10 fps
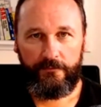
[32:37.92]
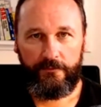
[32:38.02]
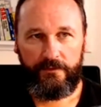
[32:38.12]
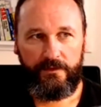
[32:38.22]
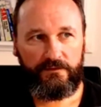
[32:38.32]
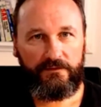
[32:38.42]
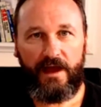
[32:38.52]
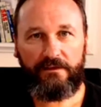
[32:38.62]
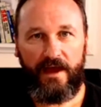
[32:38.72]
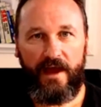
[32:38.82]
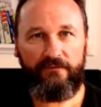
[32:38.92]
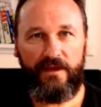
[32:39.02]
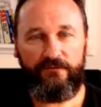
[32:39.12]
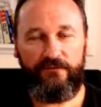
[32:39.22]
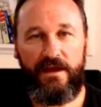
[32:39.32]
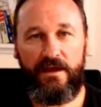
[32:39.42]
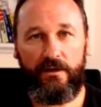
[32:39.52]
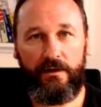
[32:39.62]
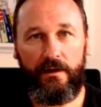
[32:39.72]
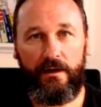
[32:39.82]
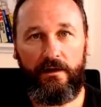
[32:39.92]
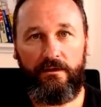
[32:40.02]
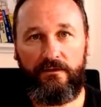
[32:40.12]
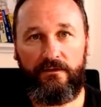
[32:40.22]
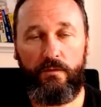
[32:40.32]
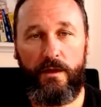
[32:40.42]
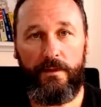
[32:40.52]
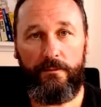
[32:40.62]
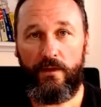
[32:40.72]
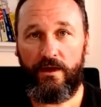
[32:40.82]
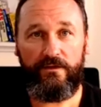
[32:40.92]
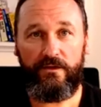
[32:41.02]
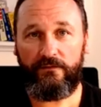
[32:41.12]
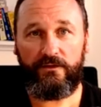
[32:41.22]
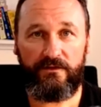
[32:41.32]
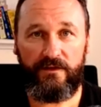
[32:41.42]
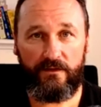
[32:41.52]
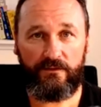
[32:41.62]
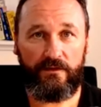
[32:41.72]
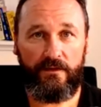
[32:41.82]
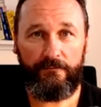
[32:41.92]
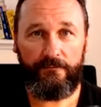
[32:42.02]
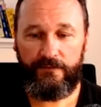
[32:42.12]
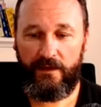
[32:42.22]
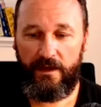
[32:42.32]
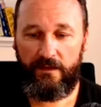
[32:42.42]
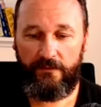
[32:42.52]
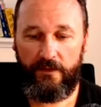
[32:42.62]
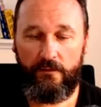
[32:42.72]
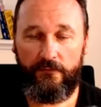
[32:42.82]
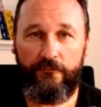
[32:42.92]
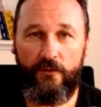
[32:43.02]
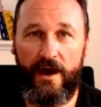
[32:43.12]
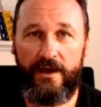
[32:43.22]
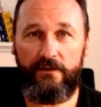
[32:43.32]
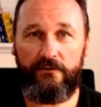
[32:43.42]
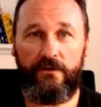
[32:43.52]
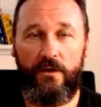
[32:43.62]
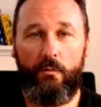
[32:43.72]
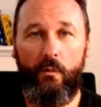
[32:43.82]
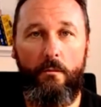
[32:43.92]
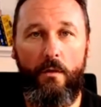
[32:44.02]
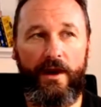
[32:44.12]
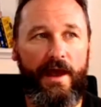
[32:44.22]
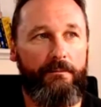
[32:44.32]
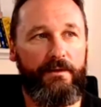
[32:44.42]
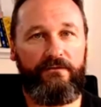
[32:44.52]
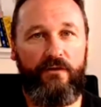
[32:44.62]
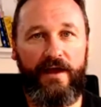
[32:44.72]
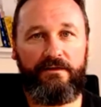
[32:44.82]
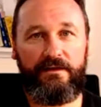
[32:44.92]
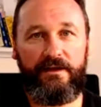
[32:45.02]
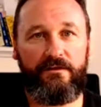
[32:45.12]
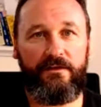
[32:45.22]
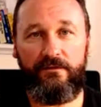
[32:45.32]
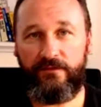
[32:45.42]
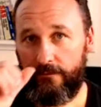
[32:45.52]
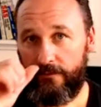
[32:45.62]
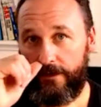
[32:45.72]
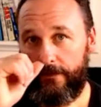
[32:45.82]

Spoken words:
you start to have that fear. And this is where people get fear of success. They're afraid of what might happen if I actually achieve something.